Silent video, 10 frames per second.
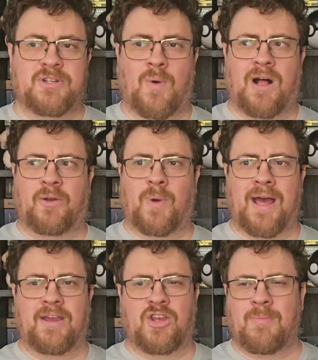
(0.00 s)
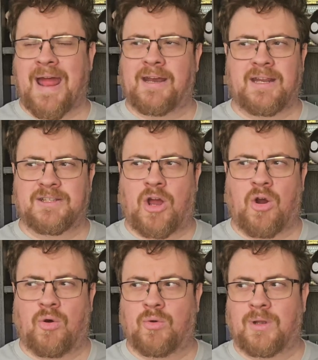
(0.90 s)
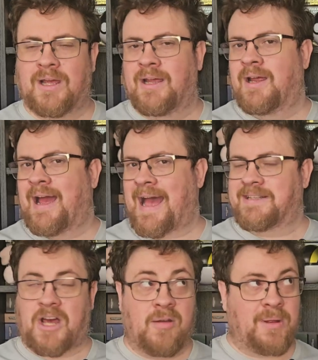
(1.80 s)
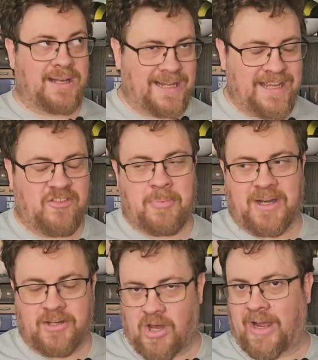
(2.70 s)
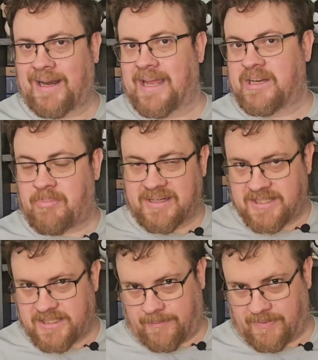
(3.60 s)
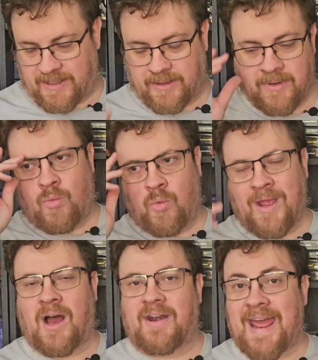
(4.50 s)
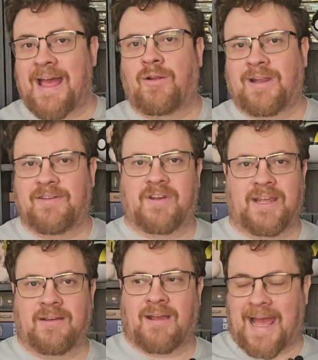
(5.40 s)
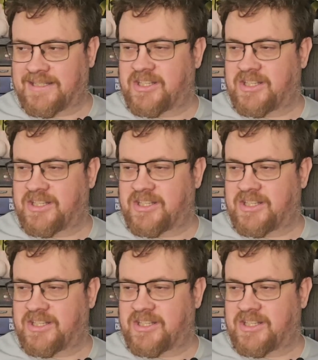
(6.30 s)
a world where humanity as a whole has, I believe, been annihilated by something. We are now living as a